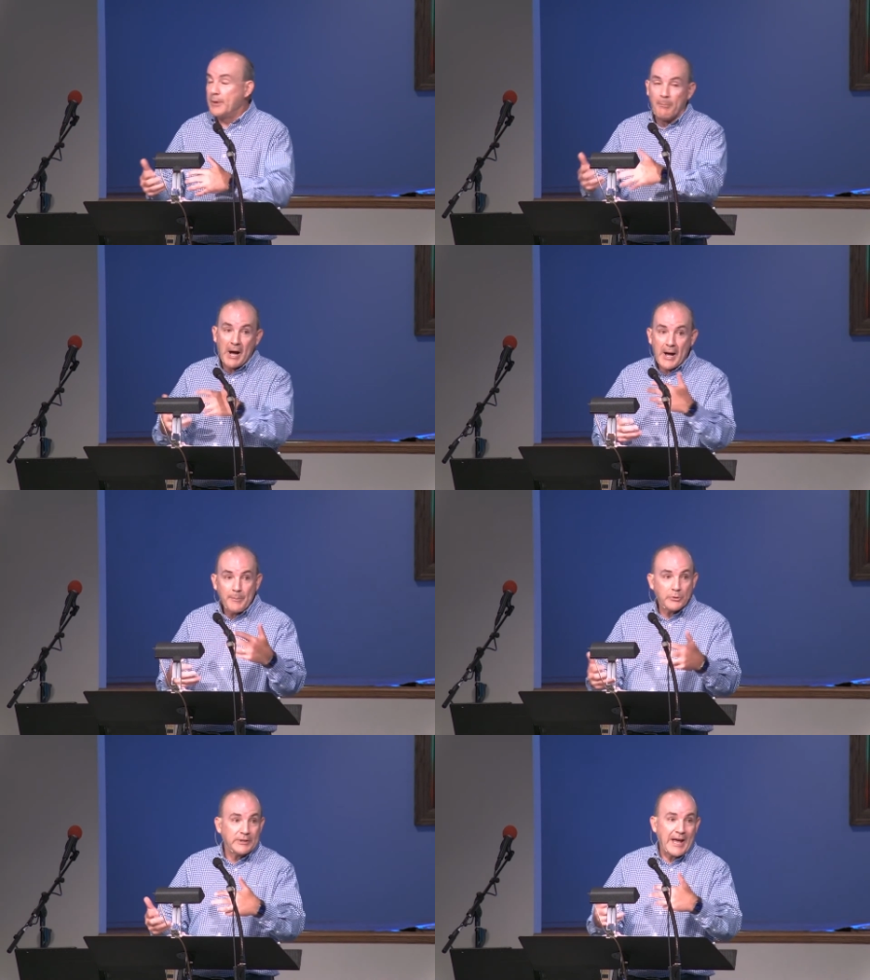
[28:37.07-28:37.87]
that
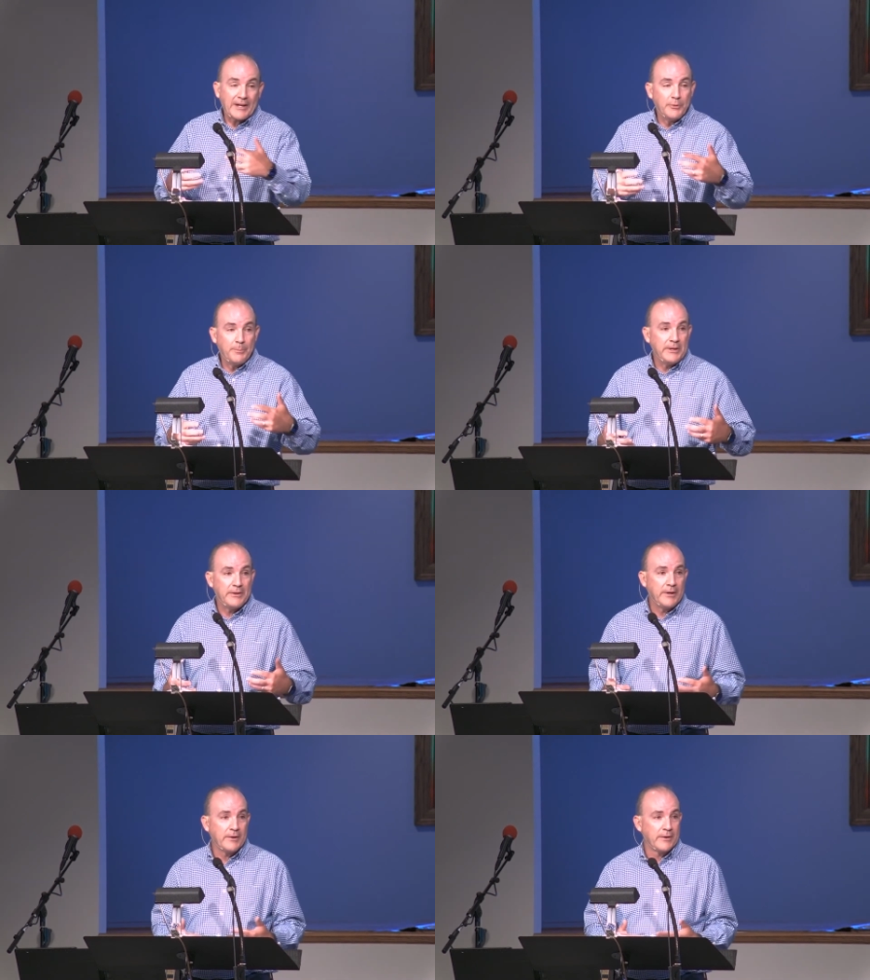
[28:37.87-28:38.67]
mom or dad could be
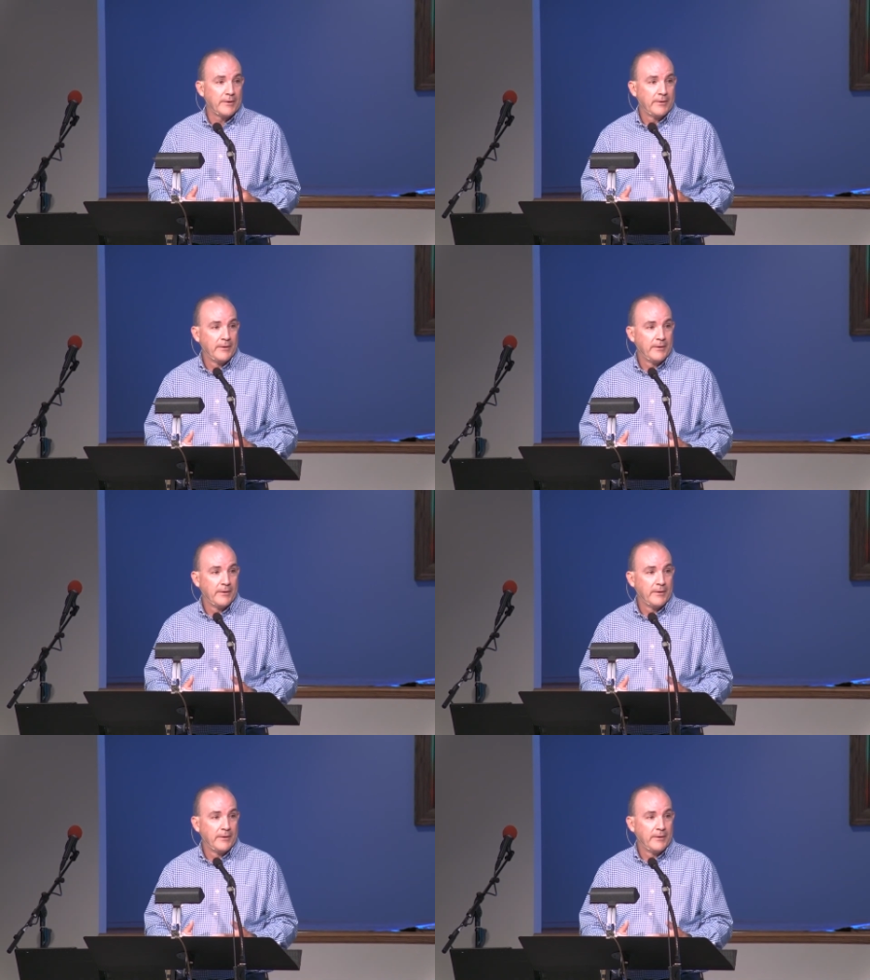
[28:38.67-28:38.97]
in here.